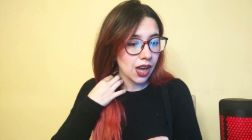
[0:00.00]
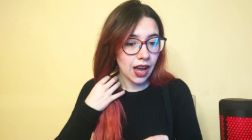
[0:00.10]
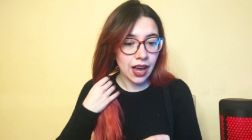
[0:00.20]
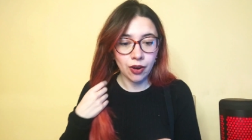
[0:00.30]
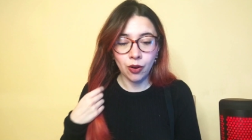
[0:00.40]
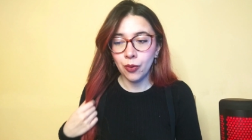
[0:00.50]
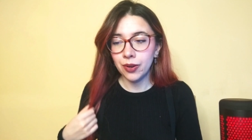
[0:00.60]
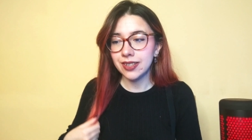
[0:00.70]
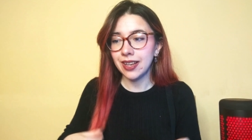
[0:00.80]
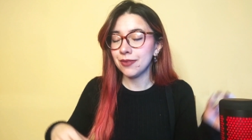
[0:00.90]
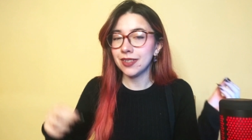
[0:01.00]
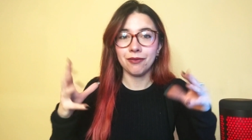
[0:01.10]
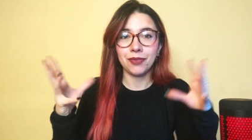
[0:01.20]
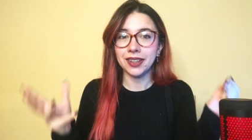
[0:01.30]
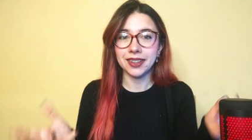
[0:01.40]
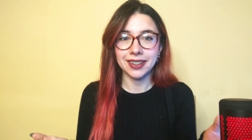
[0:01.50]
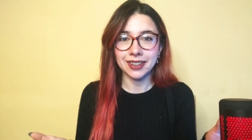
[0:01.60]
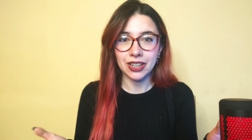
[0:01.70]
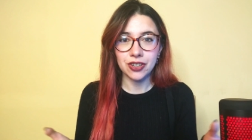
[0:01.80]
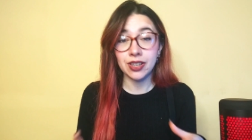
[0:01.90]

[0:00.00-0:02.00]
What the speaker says: I always have something in English.